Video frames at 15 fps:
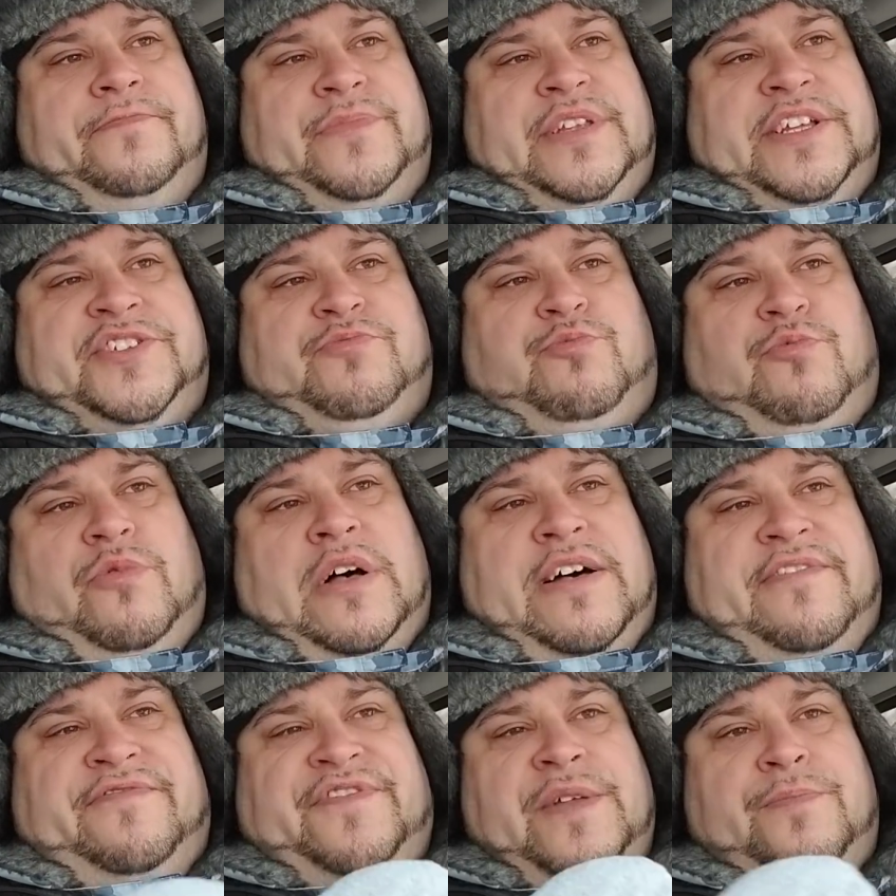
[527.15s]
Let's
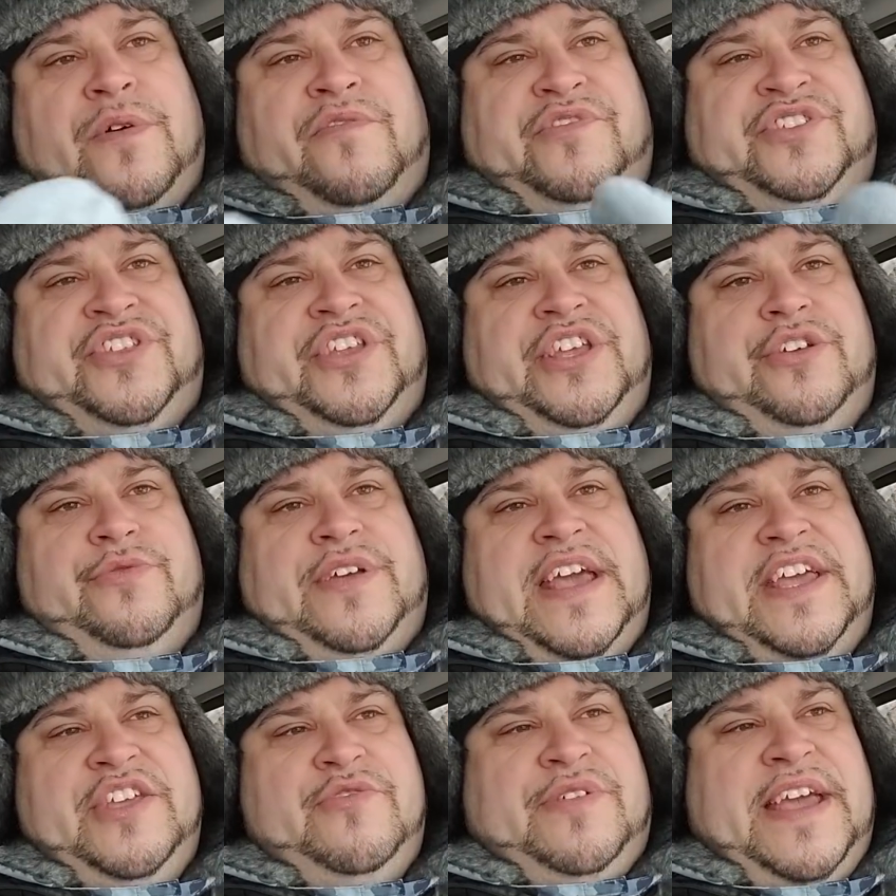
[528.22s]
flip over to the
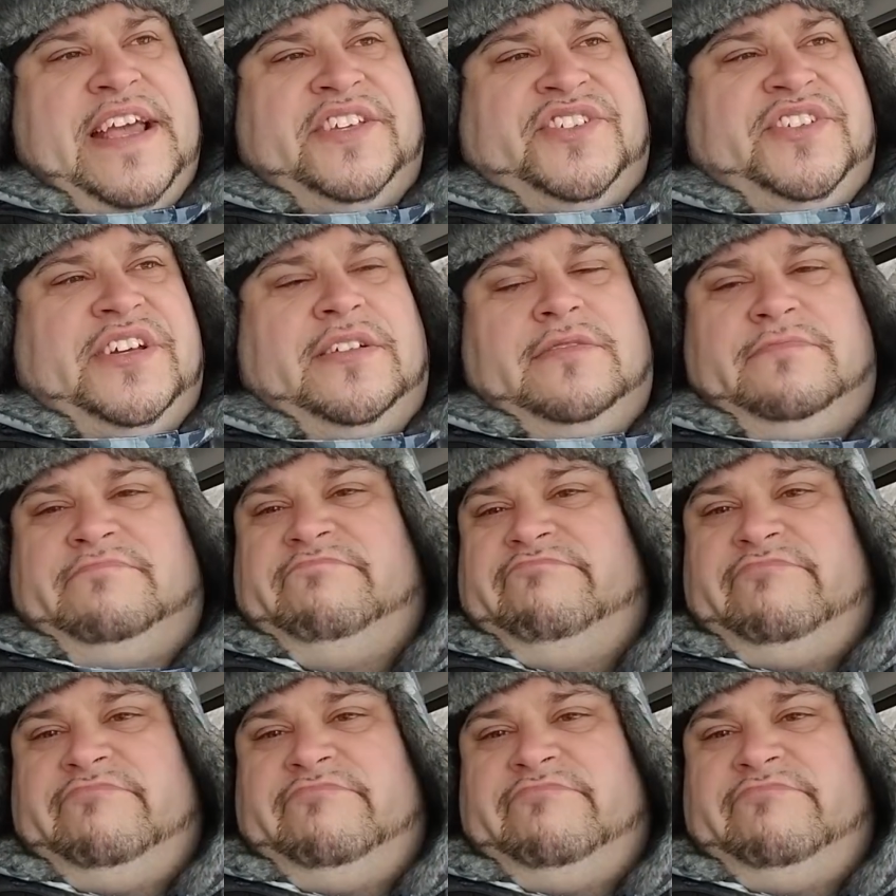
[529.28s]
UK. UK still.